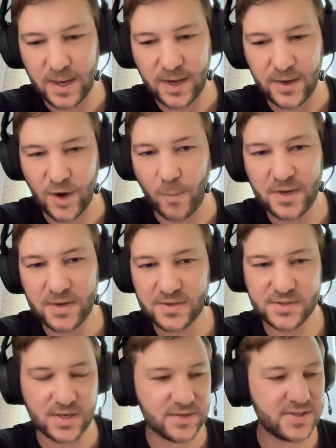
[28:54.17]

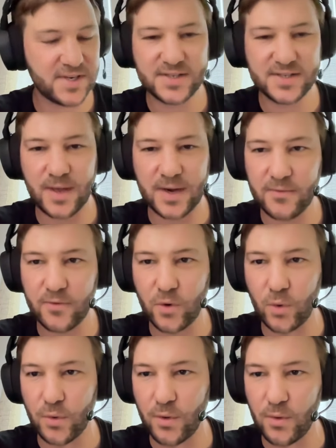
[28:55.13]
economics system that
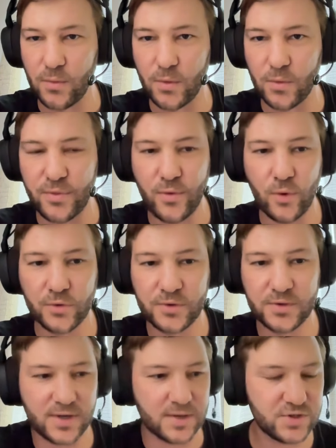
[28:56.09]
or
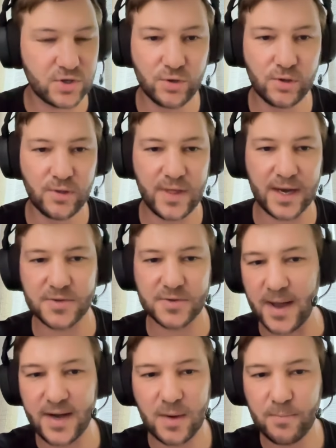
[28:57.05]
thought school that
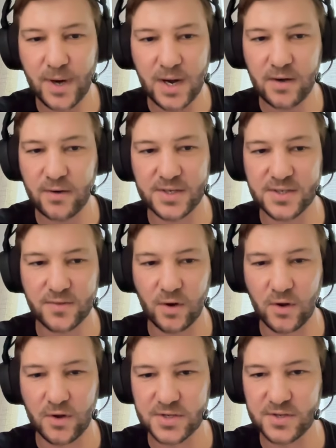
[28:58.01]
has made any progress in
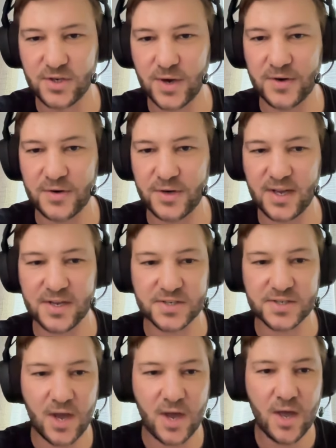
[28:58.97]
the last 200
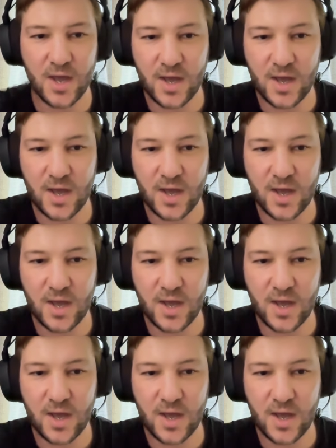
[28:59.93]
years,